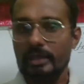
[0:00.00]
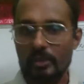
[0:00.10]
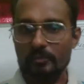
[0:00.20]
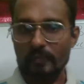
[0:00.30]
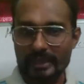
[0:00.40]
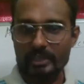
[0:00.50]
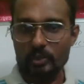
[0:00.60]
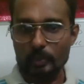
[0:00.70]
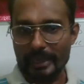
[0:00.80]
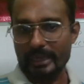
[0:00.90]
If I
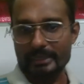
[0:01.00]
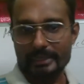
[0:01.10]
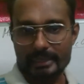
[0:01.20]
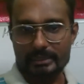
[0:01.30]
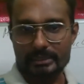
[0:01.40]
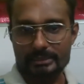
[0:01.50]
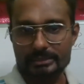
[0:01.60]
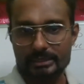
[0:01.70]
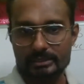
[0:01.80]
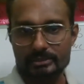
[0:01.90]
give mechanical
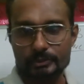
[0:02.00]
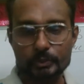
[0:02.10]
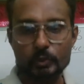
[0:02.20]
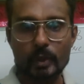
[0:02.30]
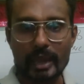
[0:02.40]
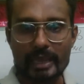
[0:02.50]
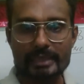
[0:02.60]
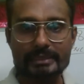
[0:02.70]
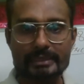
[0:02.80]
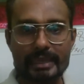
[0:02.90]
energy, do
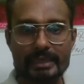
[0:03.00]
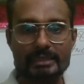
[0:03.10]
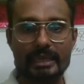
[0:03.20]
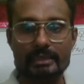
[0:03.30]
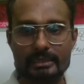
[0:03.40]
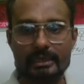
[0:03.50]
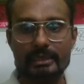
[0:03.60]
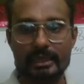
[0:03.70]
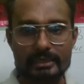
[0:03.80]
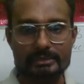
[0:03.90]
I get
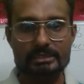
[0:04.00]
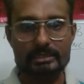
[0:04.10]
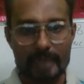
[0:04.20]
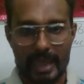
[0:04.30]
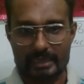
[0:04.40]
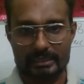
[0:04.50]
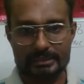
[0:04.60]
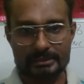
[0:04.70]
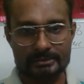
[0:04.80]
electrical energy back?